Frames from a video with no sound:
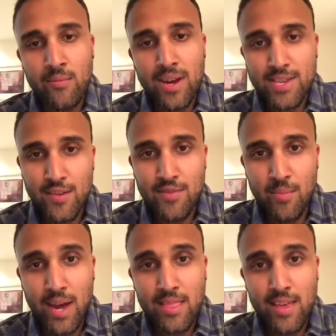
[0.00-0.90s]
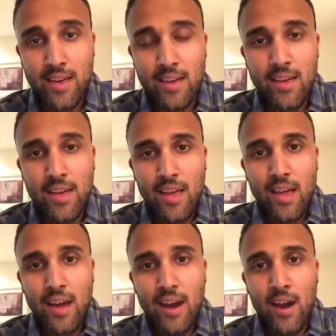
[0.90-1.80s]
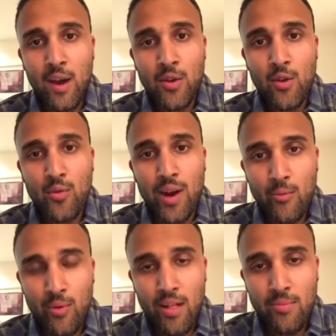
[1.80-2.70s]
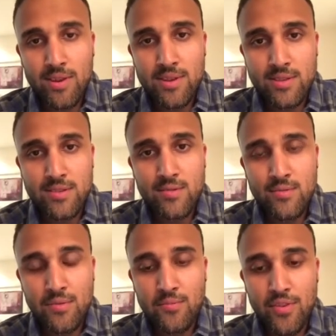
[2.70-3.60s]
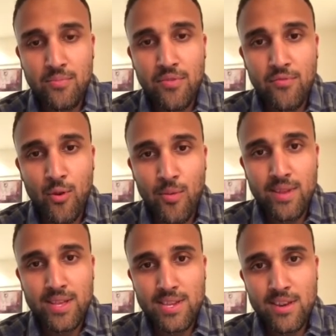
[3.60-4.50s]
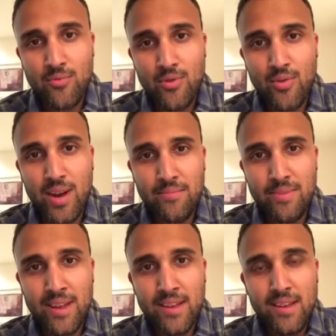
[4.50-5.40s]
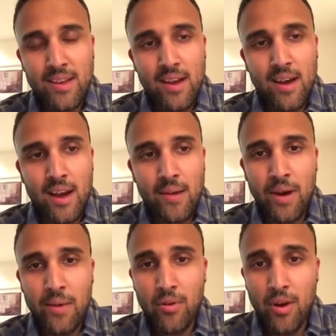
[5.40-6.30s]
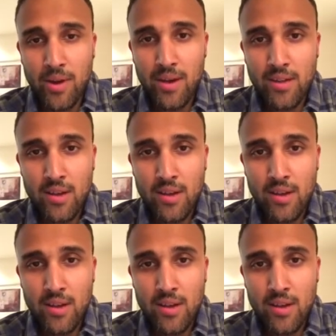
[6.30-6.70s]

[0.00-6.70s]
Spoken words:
myself and Mikey, know quite well because we've performed in Singapore quite a bit. I brought my